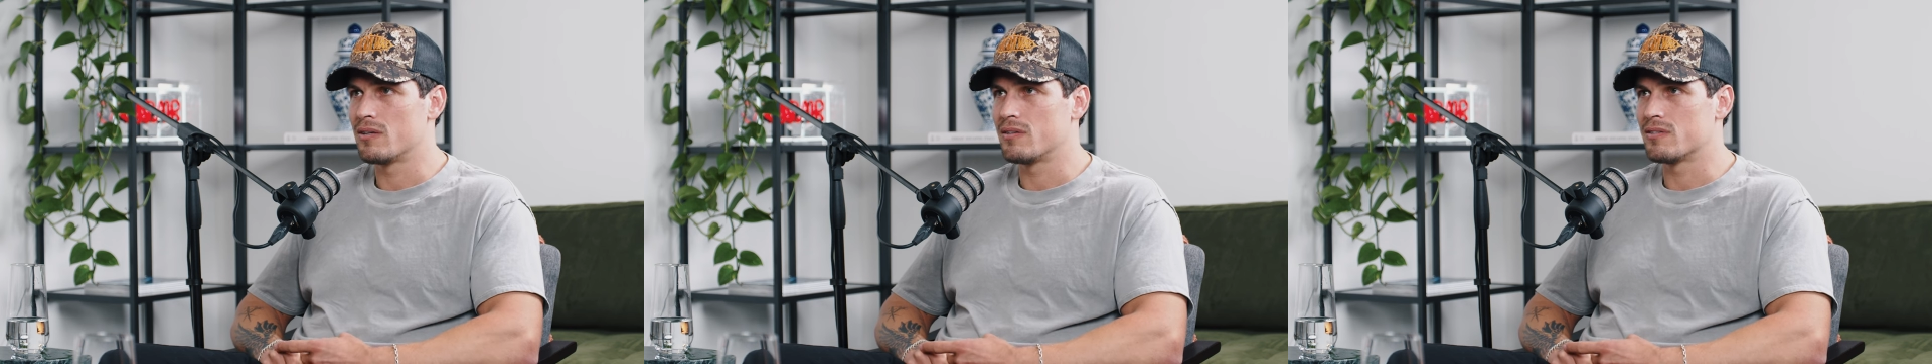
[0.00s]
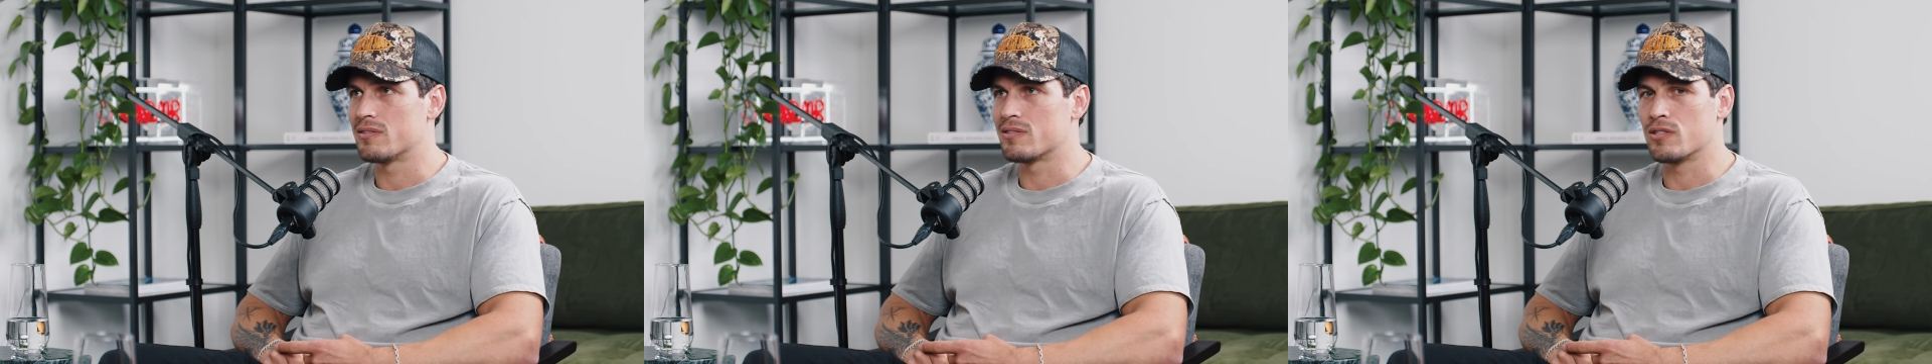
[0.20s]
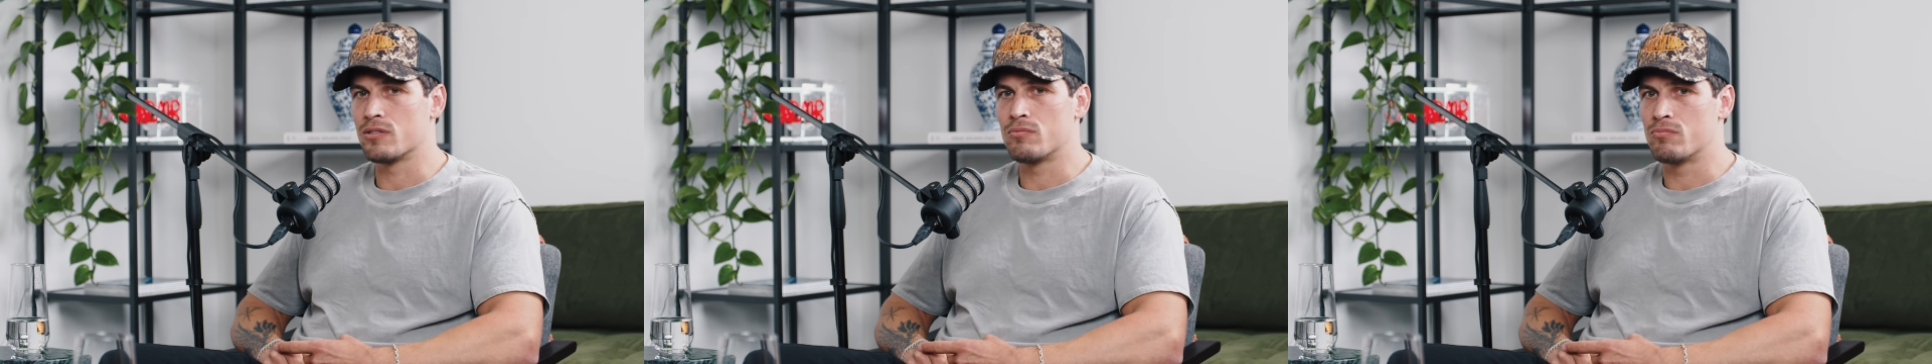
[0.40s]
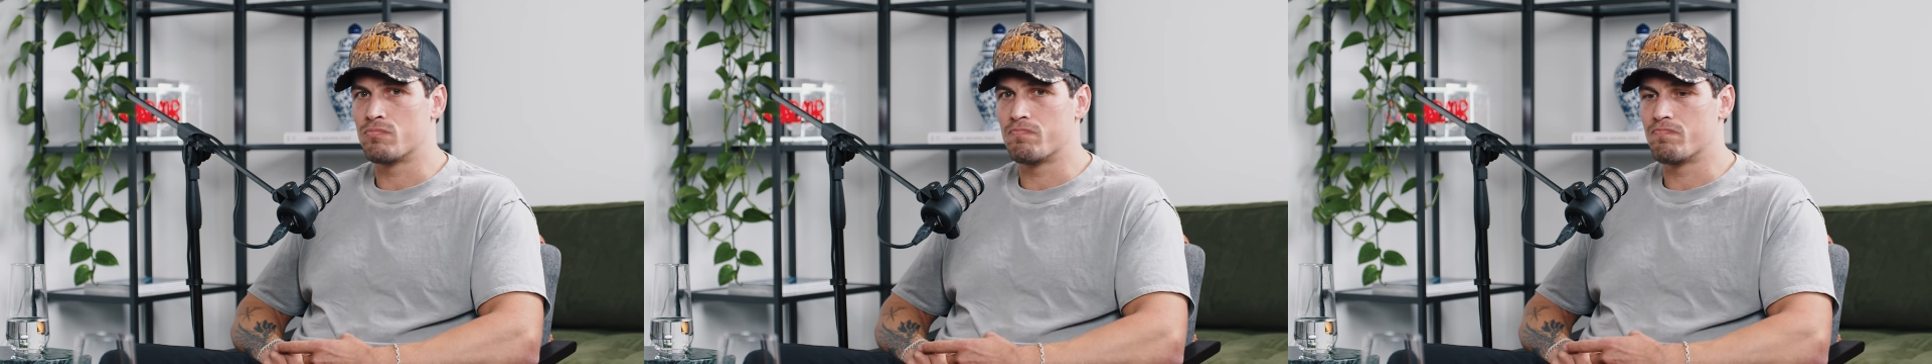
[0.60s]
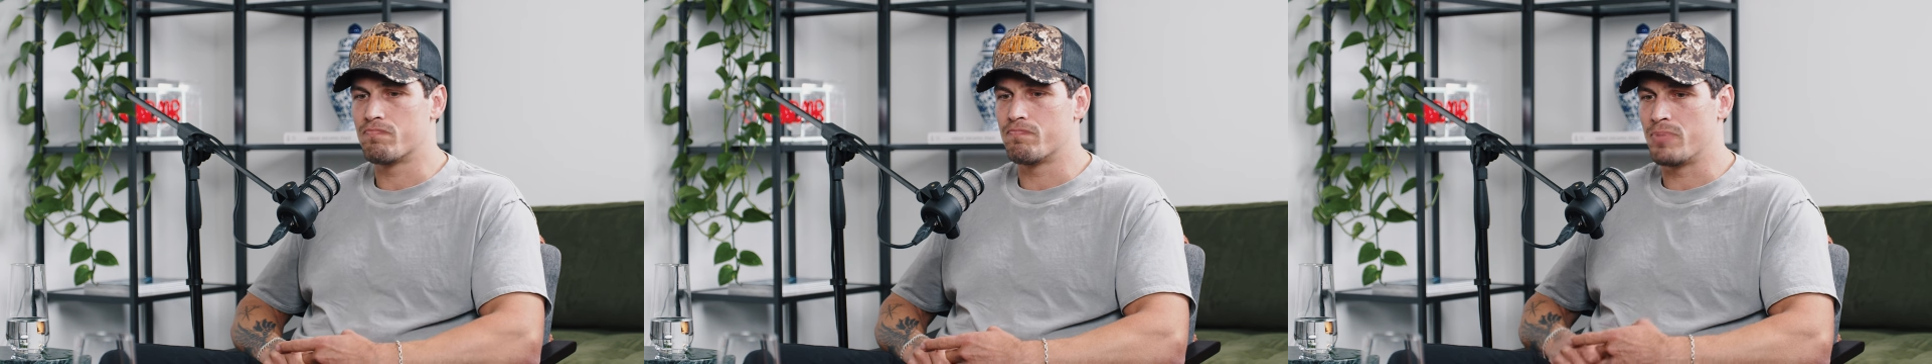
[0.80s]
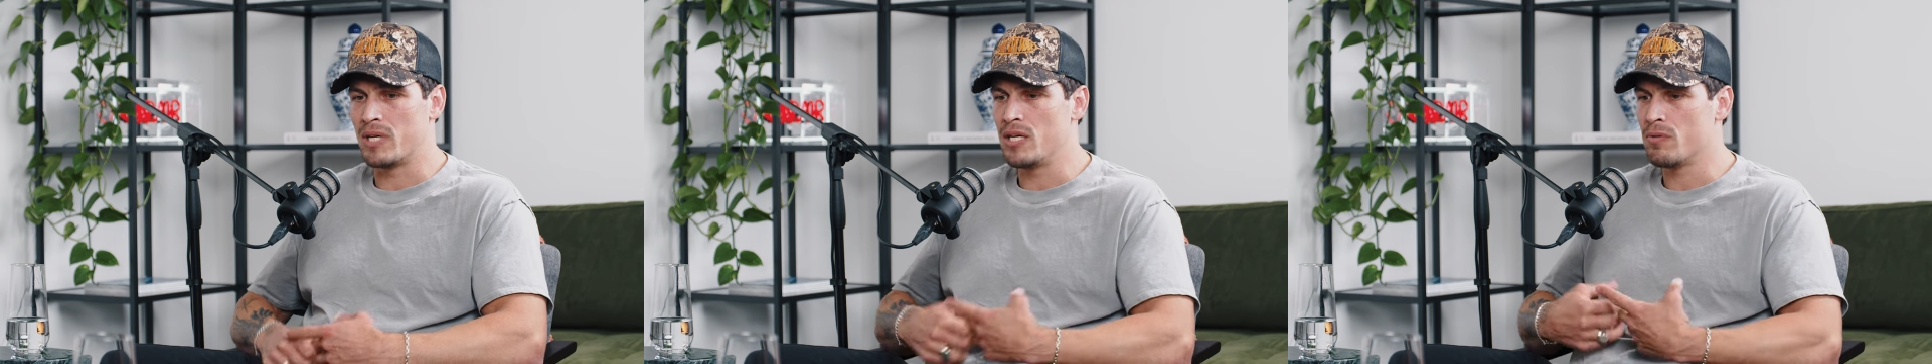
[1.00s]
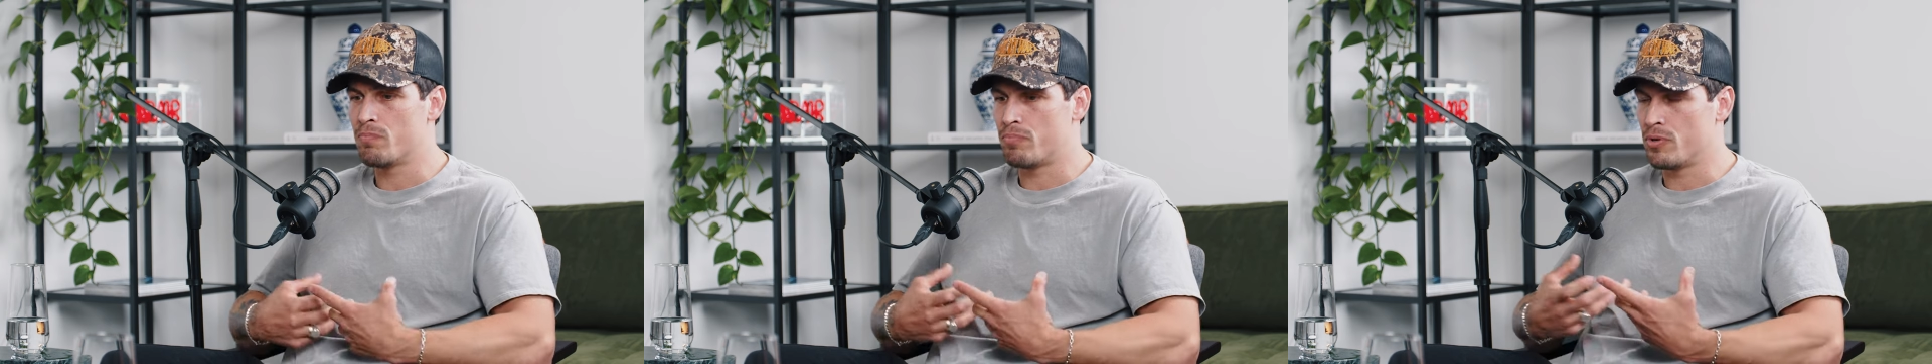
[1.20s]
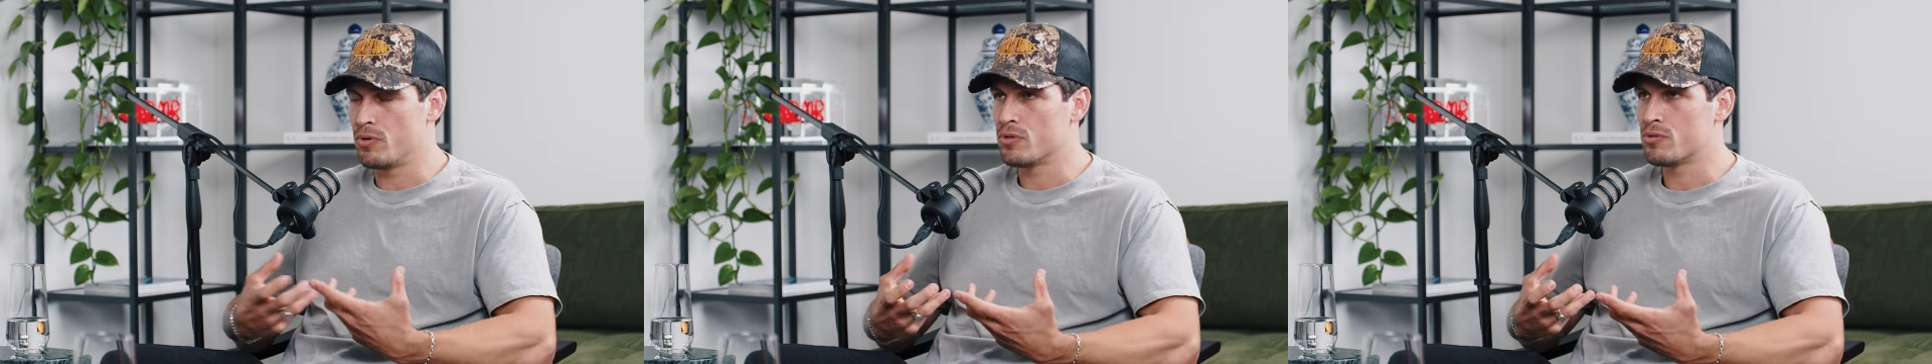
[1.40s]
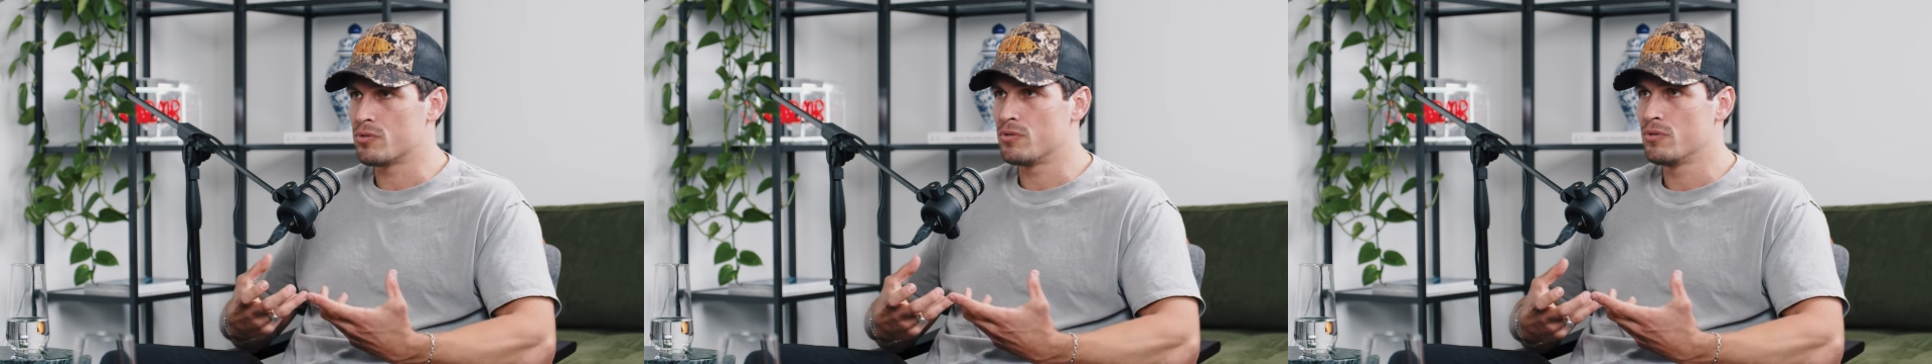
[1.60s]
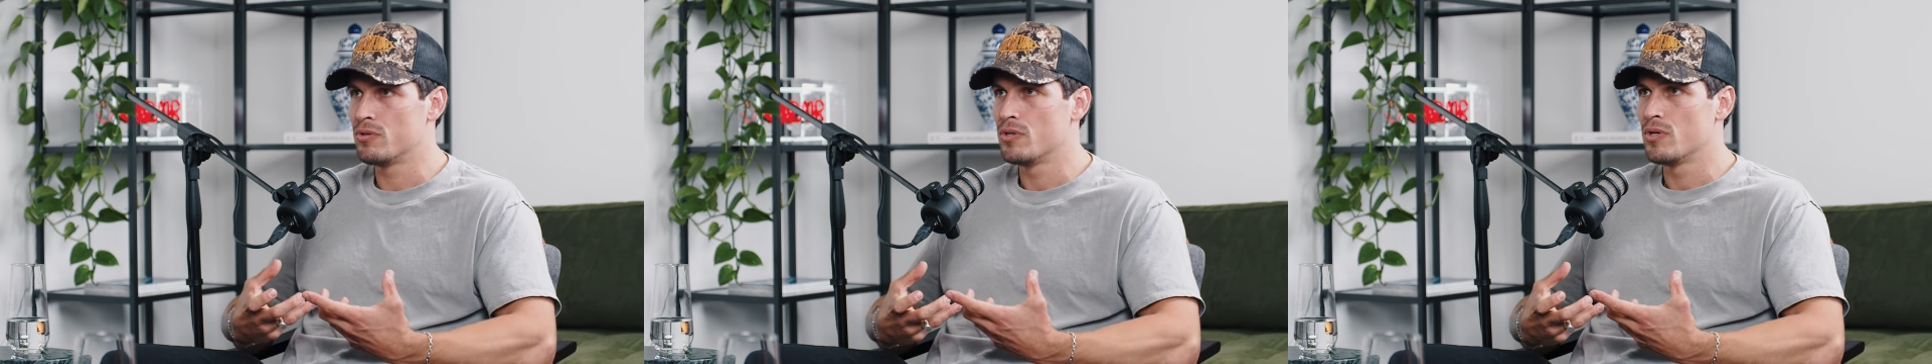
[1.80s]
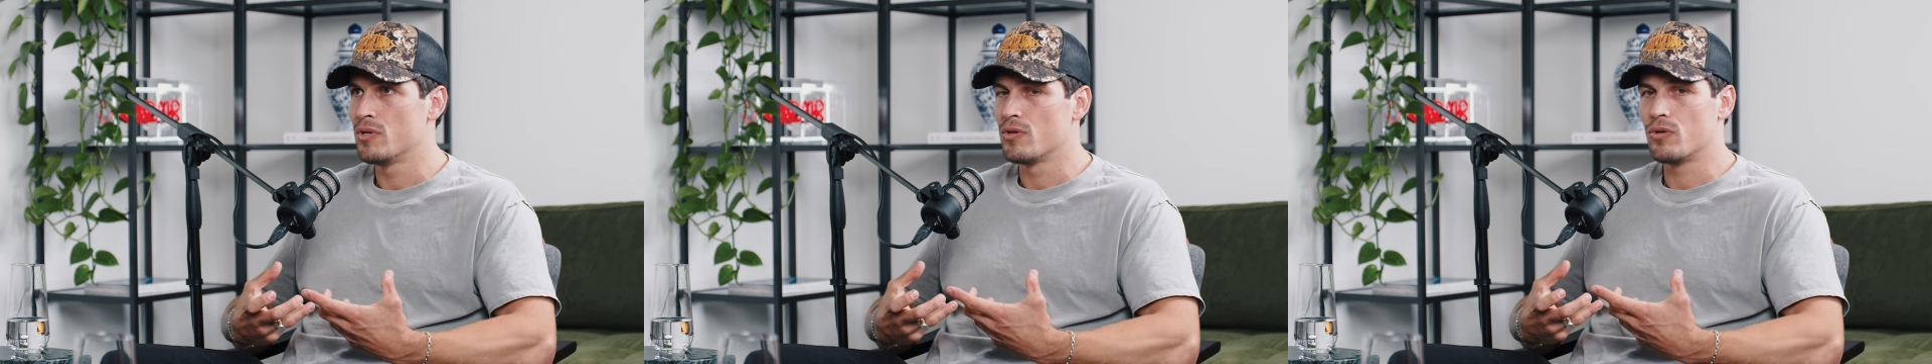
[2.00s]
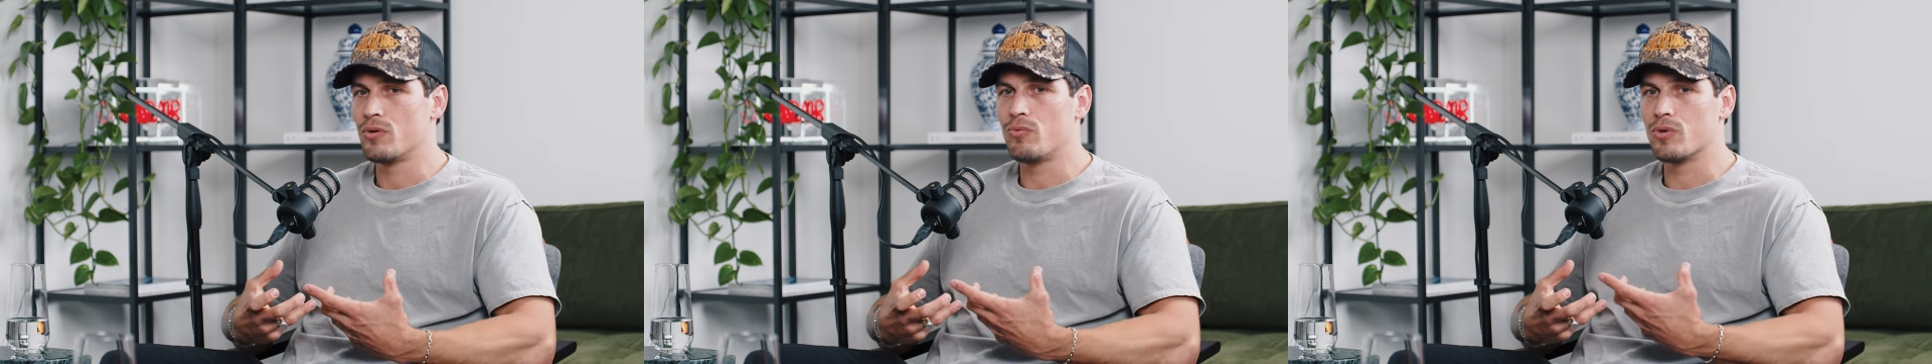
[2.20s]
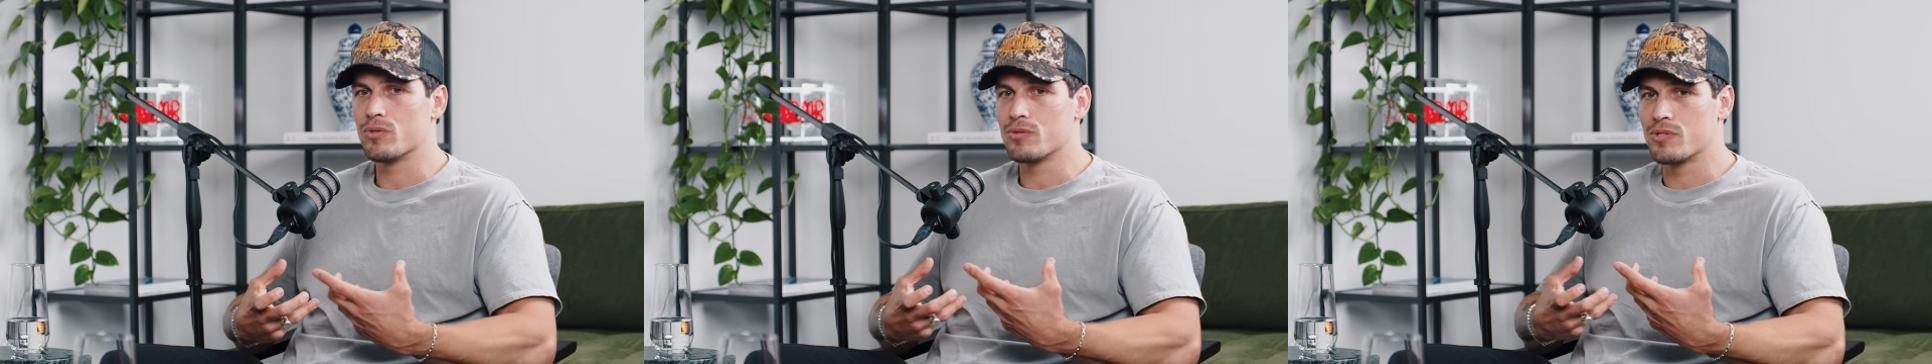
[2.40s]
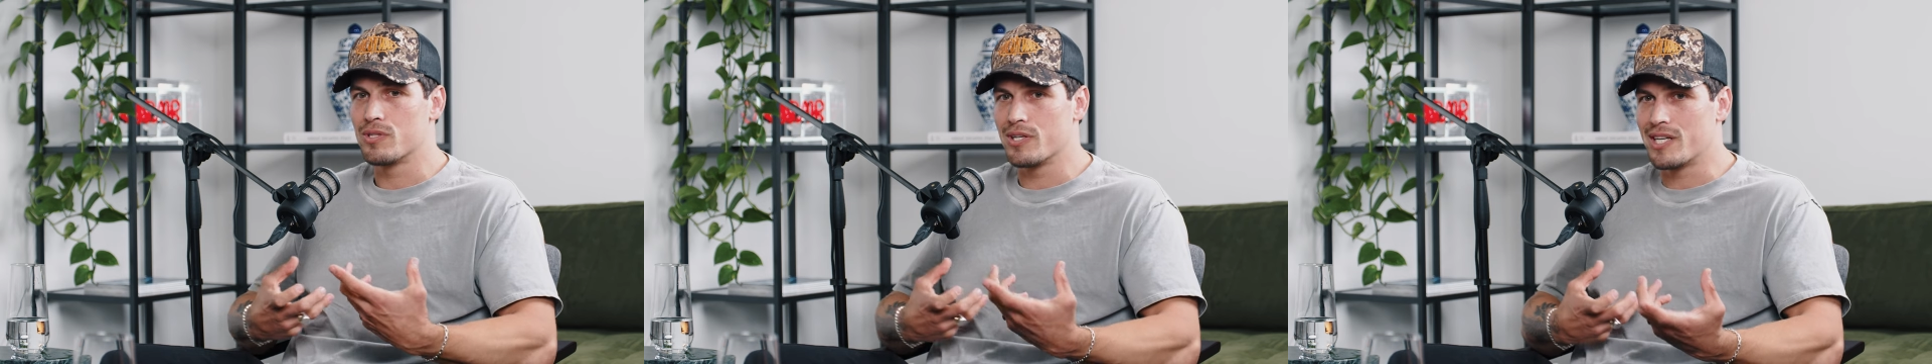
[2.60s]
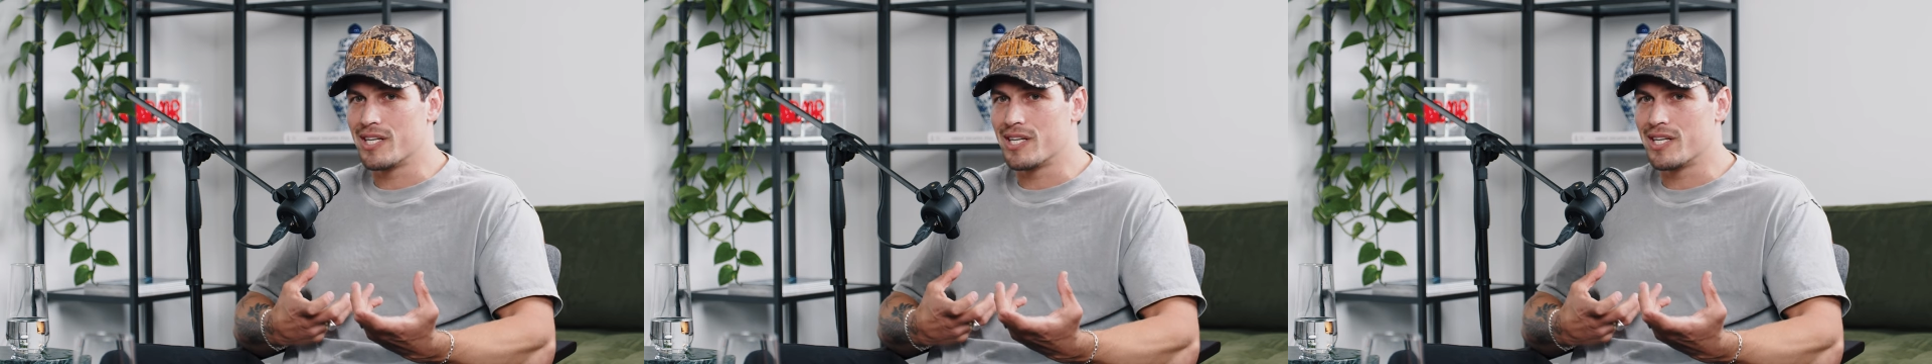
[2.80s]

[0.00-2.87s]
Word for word: Mm. Just be a person who wants to